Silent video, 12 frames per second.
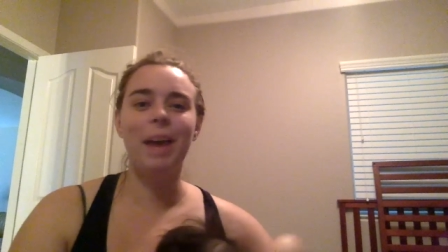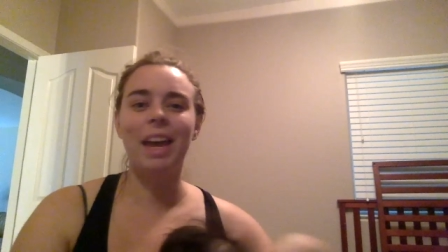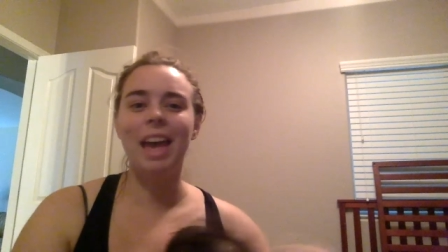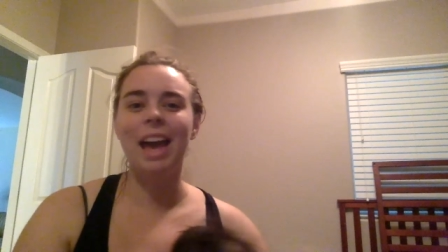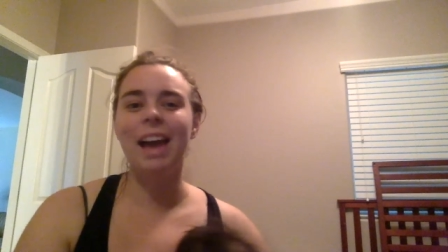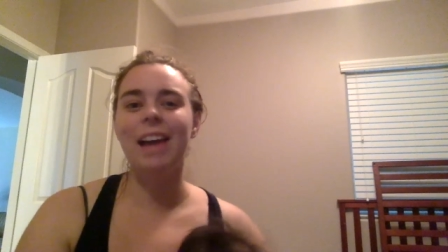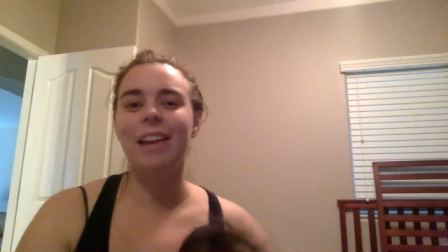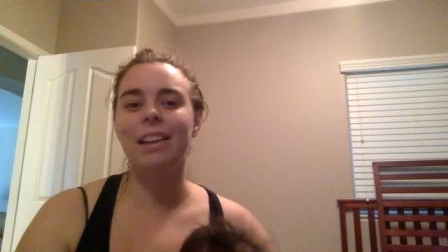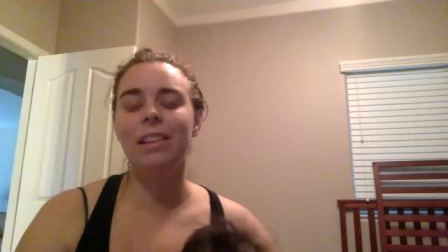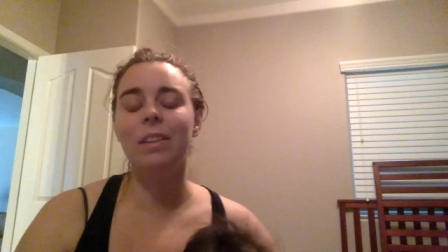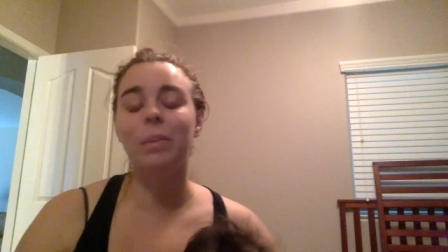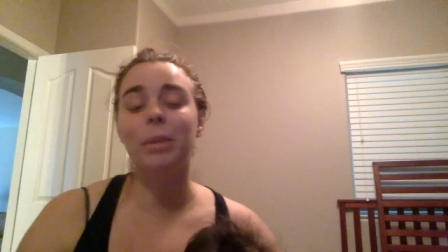I had
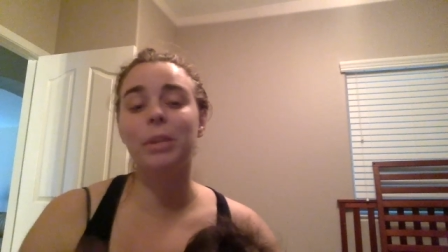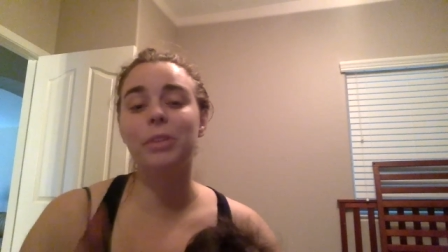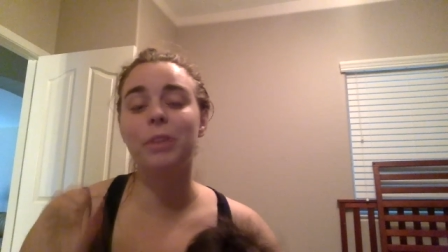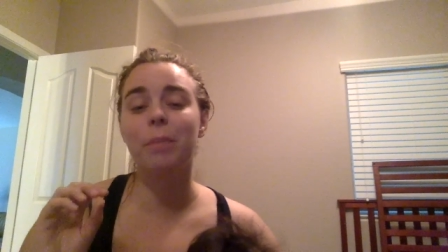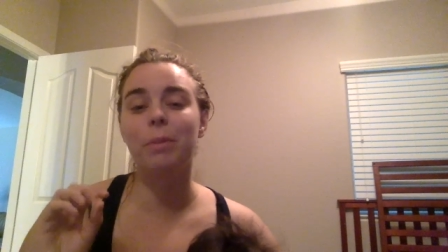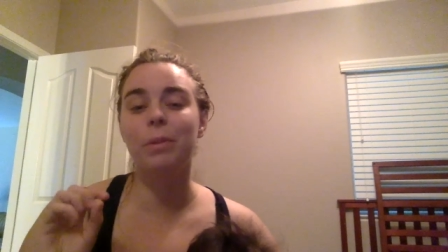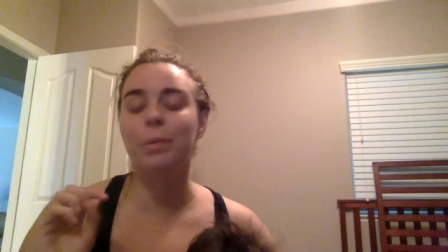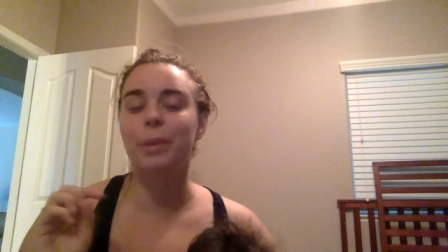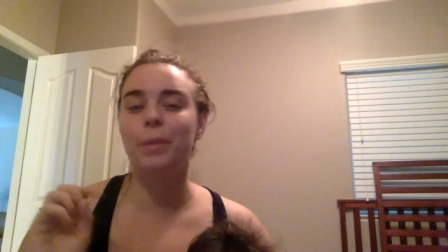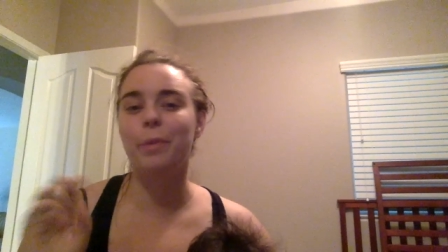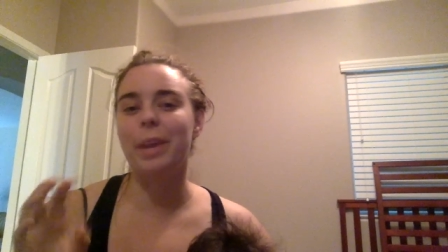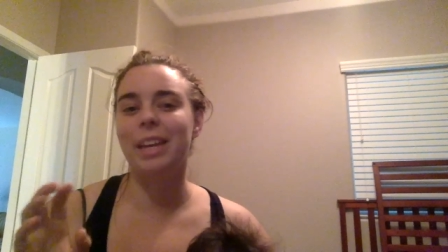a little bit of trouble
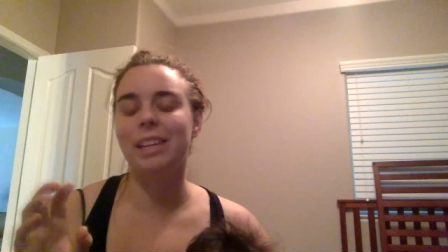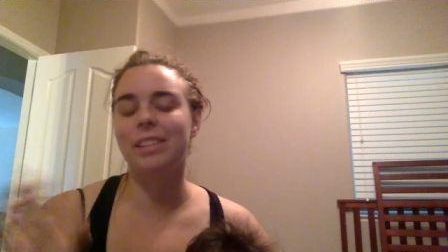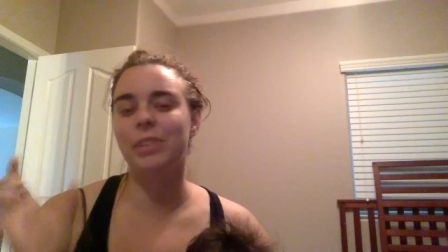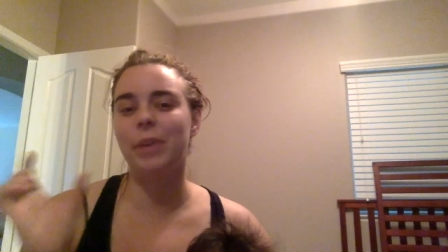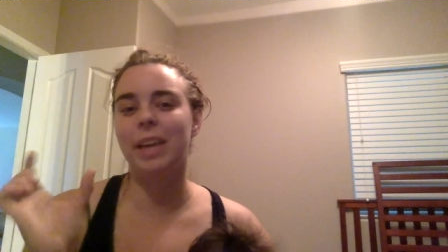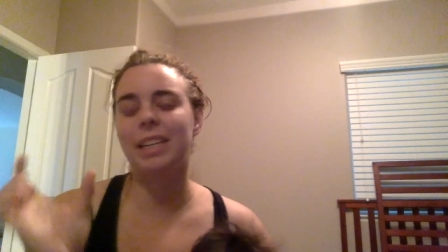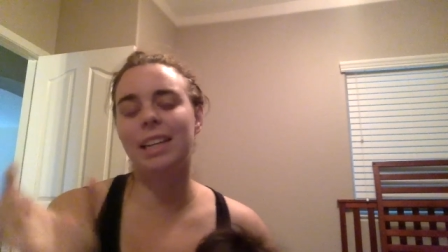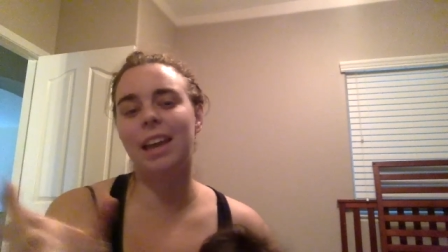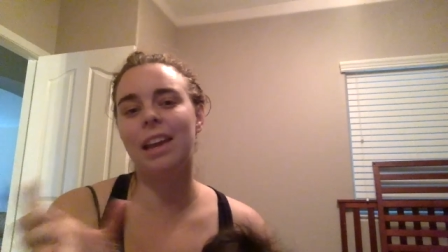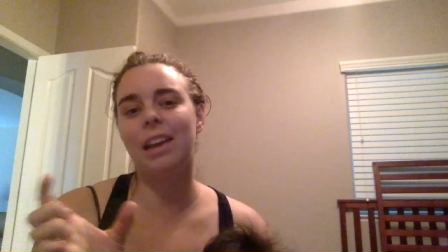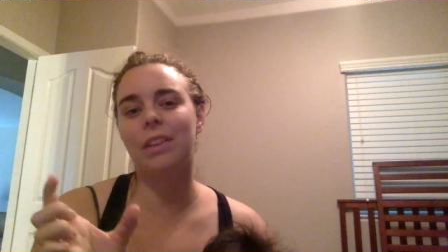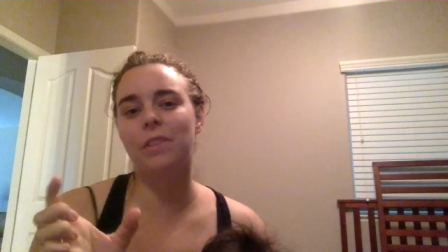with wind, so I had to
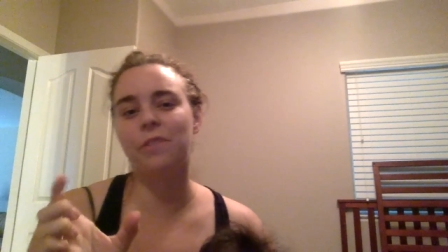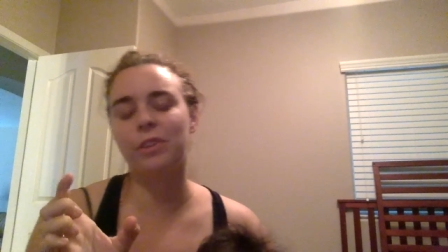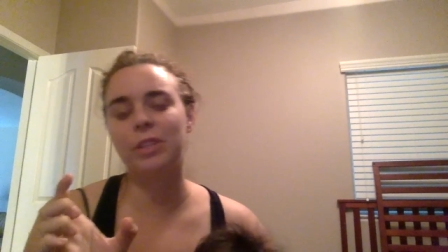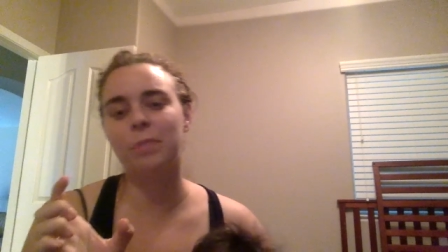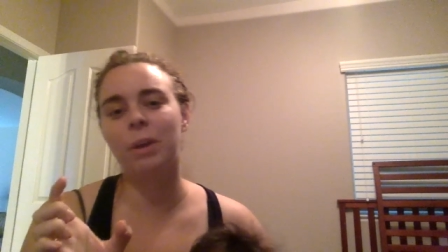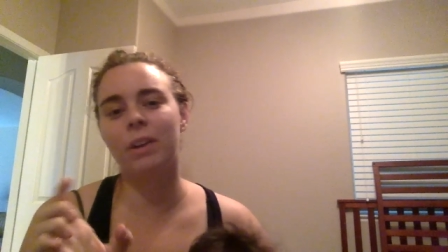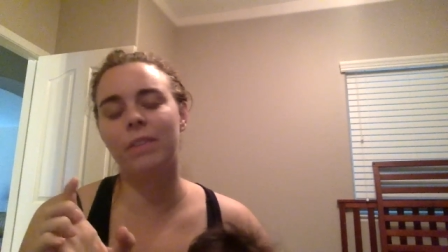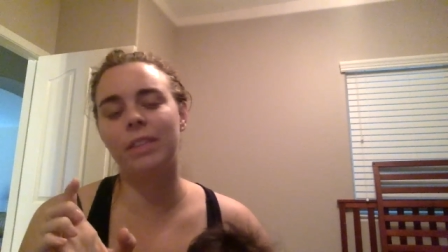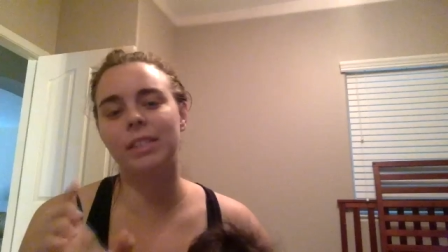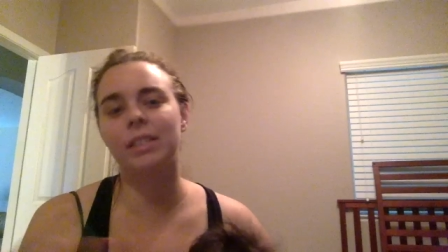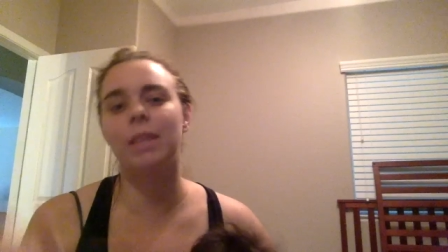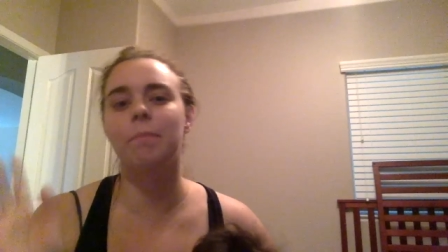cut out the first part of
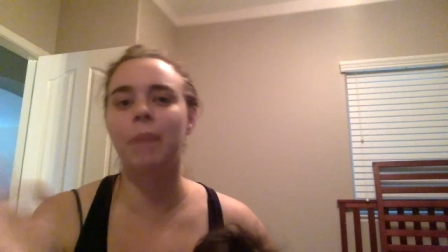this clip,